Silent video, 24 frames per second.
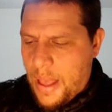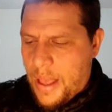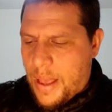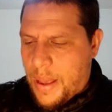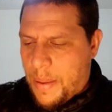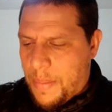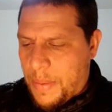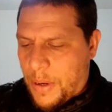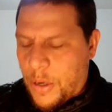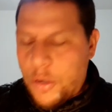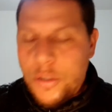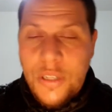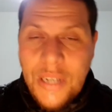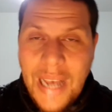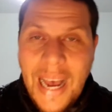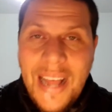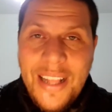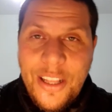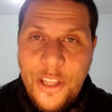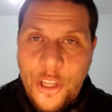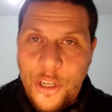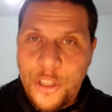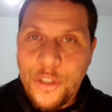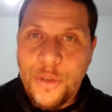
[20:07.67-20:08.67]
because
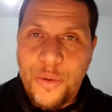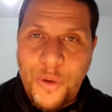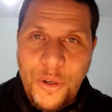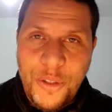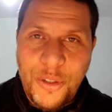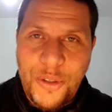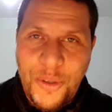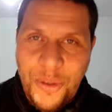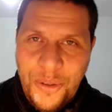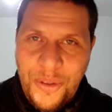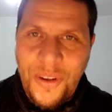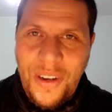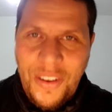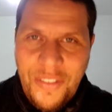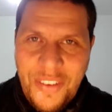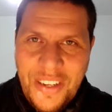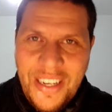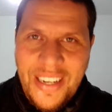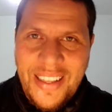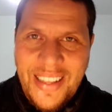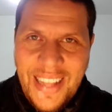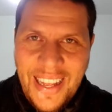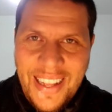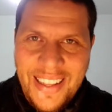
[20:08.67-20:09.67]
god don't want you to live in
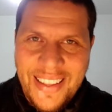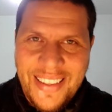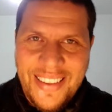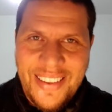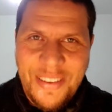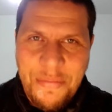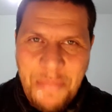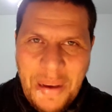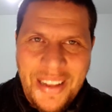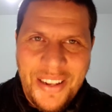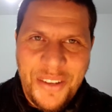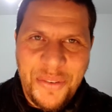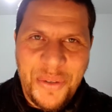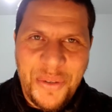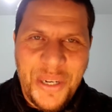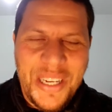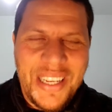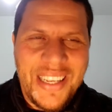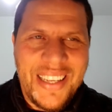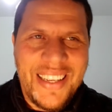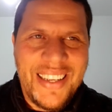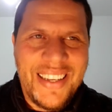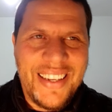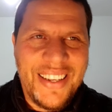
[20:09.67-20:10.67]
a tent by the way
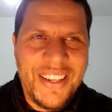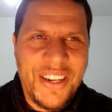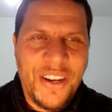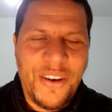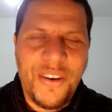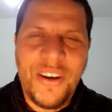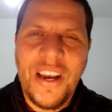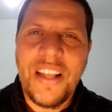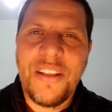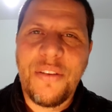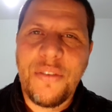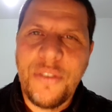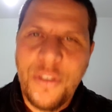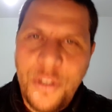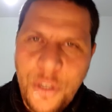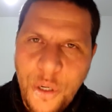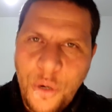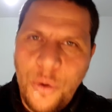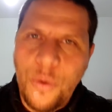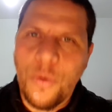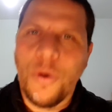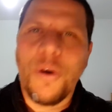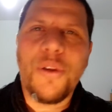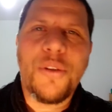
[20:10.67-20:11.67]
you know god do
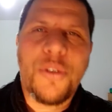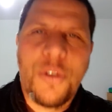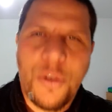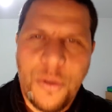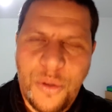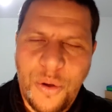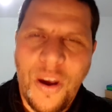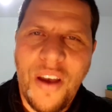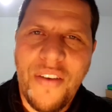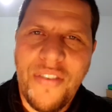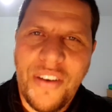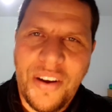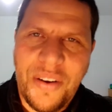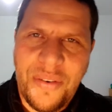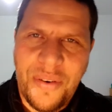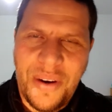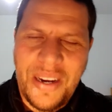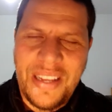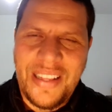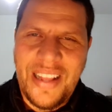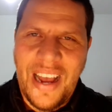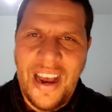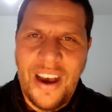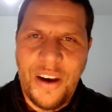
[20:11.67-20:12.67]
want you to have a
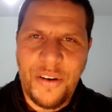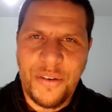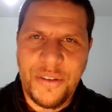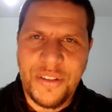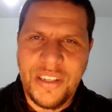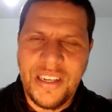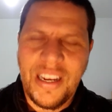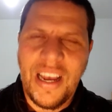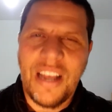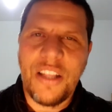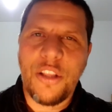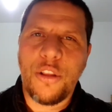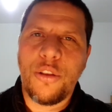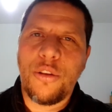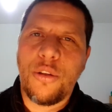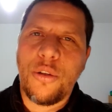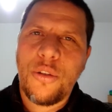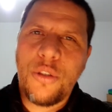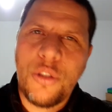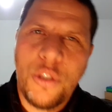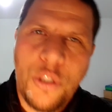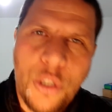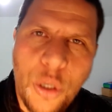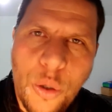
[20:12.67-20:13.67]
great house god
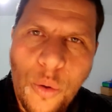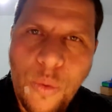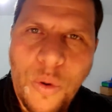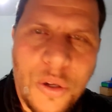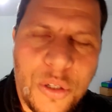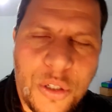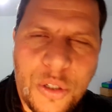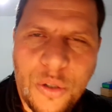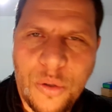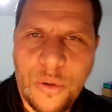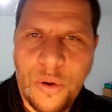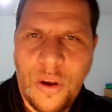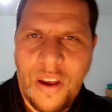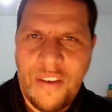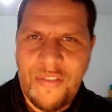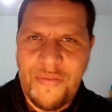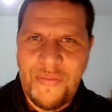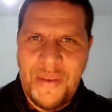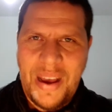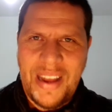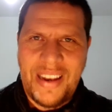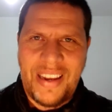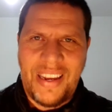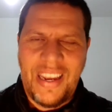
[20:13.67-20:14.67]
do want you to have
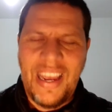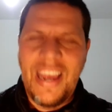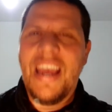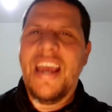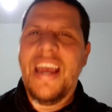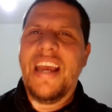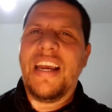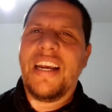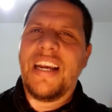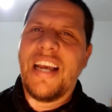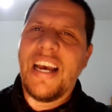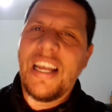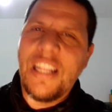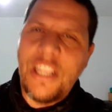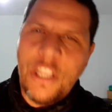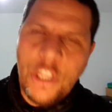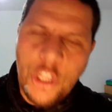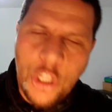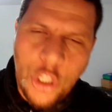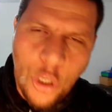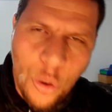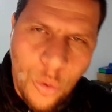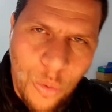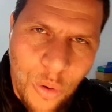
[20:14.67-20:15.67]
money god
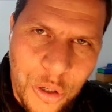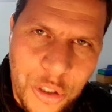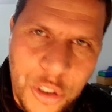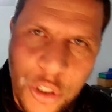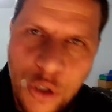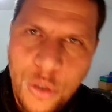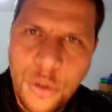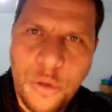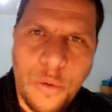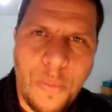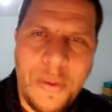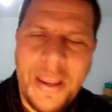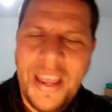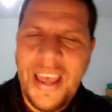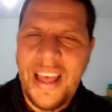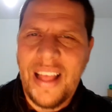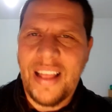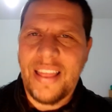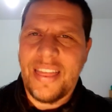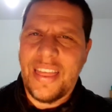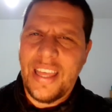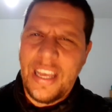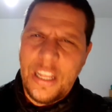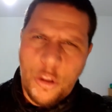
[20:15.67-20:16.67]
do want you to be
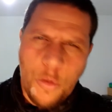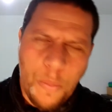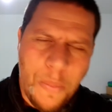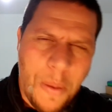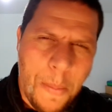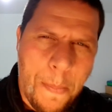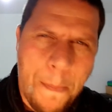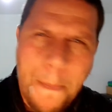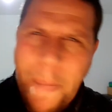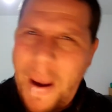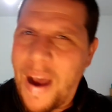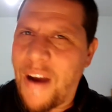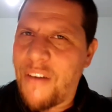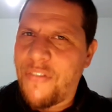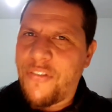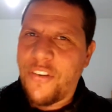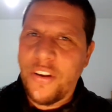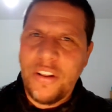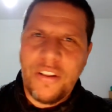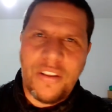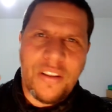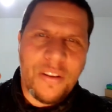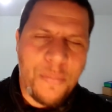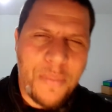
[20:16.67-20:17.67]
healthy and to be powerful
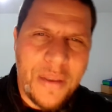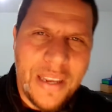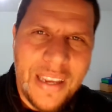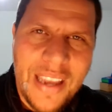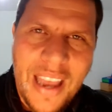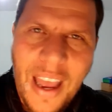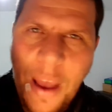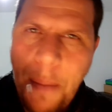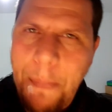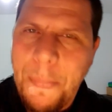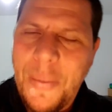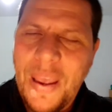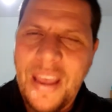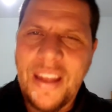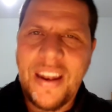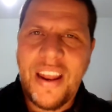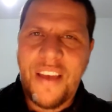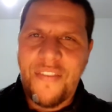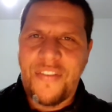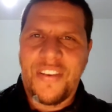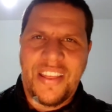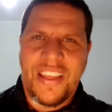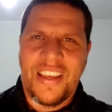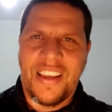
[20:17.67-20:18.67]
to be happy and
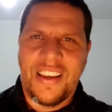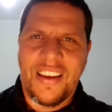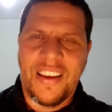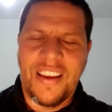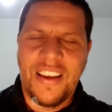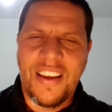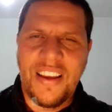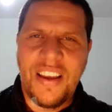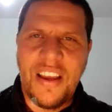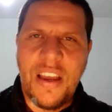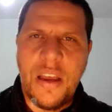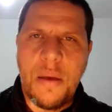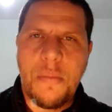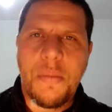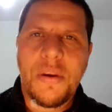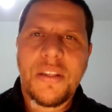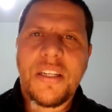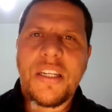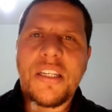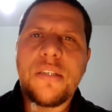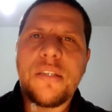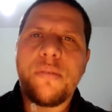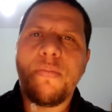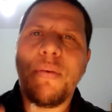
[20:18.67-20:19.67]
everything but
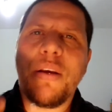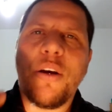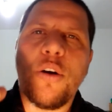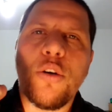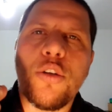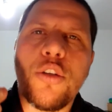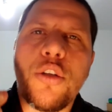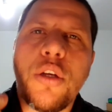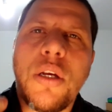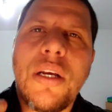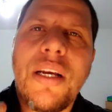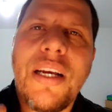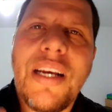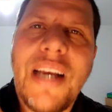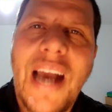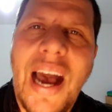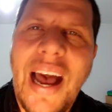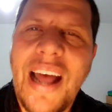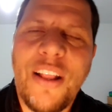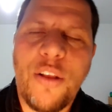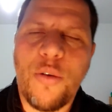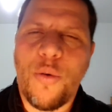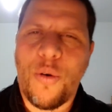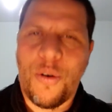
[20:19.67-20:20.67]
it's because
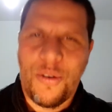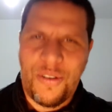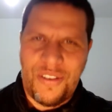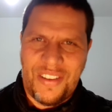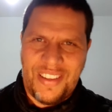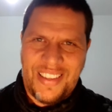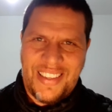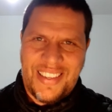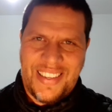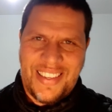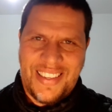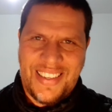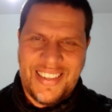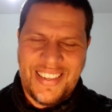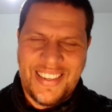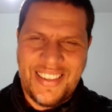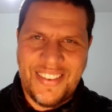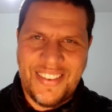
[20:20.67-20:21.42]
god wants